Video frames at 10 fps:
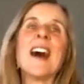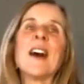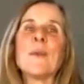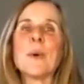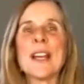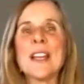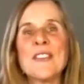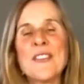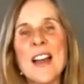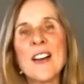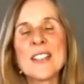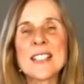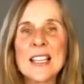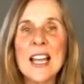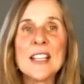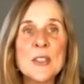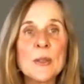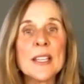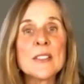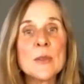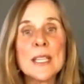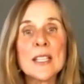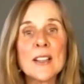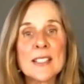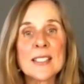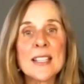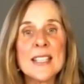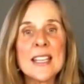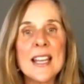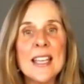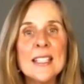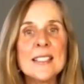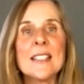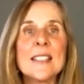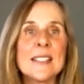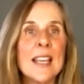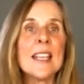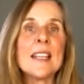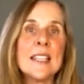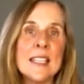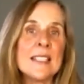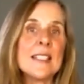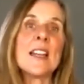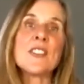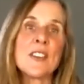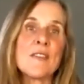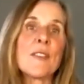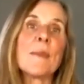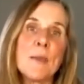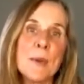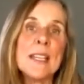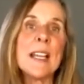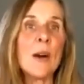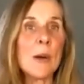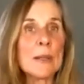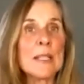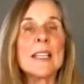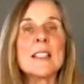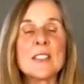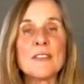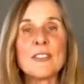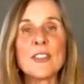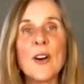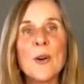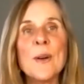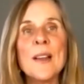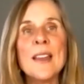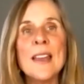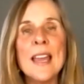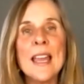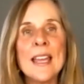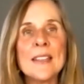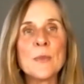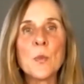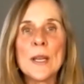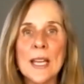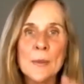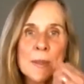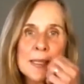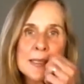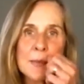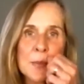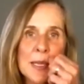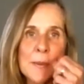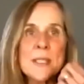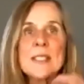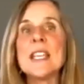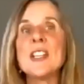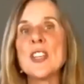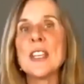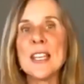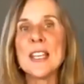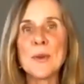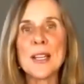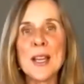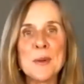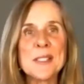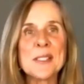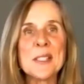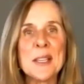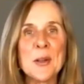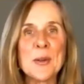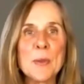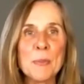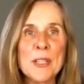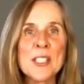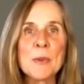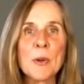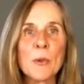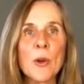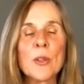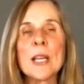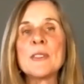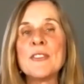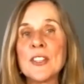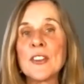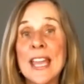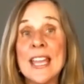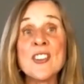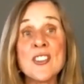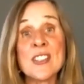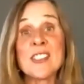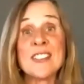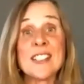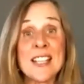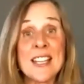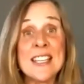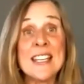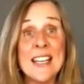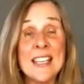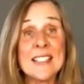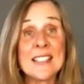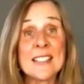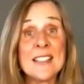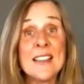what I have found is I do like doing it on Sunday nights, is setting the intention for my week, how I would like it to flow. And when I was teaching and when I was, in the principal role, I would feel anxious on Sunday nights.